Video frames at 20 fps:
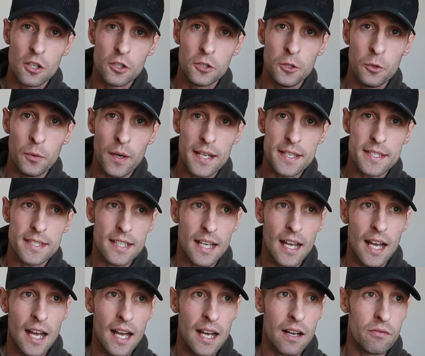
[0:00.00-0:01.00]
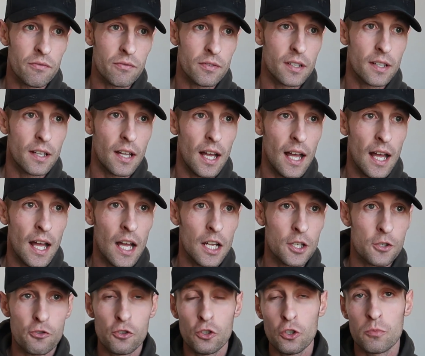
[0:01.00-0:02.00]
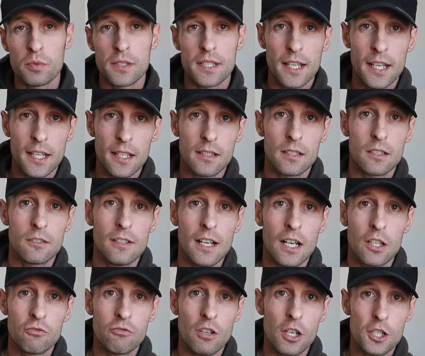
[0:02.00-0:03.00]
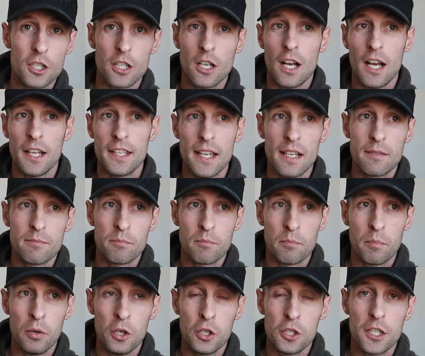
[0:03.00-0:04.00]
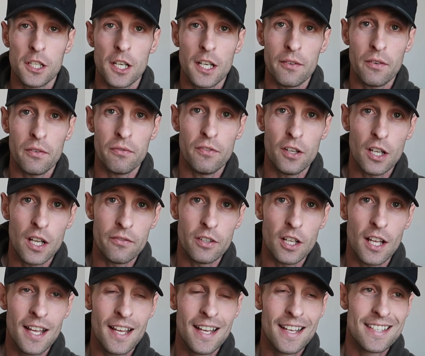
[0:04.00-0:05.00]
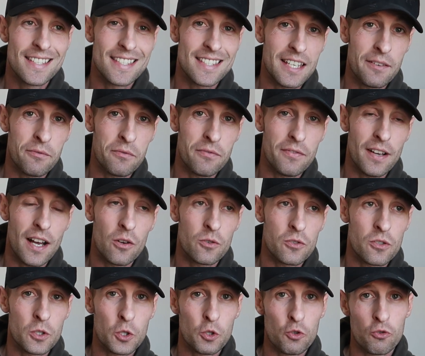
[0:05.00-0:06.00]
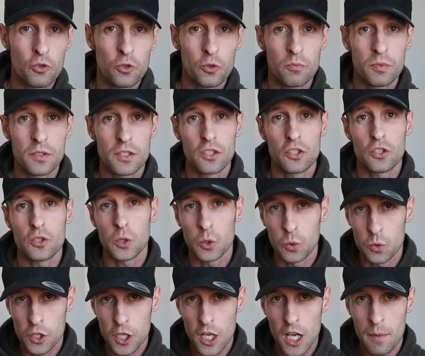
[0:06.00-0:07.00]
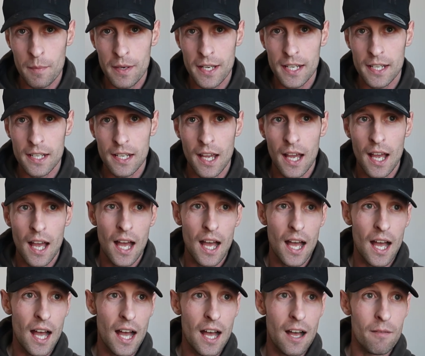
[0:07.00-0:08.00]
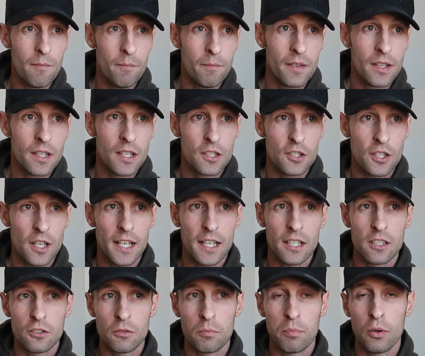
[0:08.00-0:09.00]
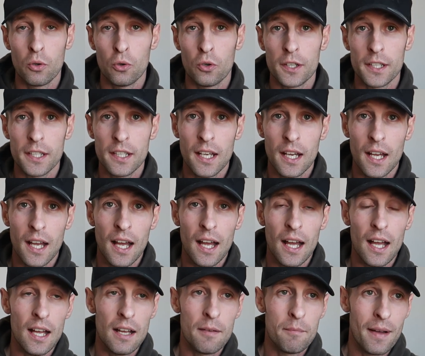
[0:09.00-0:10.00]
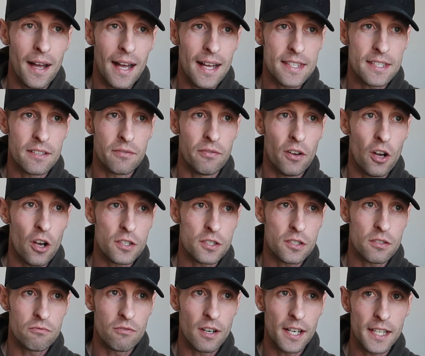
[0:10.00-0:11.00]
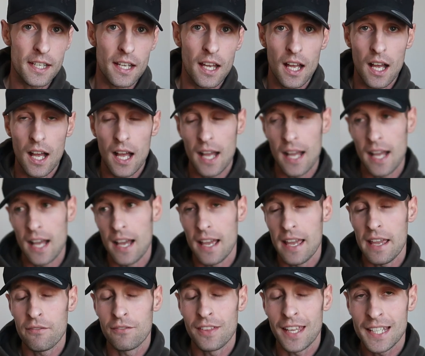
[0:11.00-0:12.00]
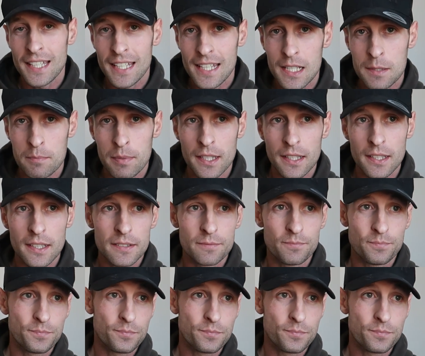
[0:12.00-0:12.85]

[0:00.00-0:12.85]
US have troops in and around Russia, and they're pushing another further 7,000 troops to Germany, so they can deploy at a faster rate if they need be.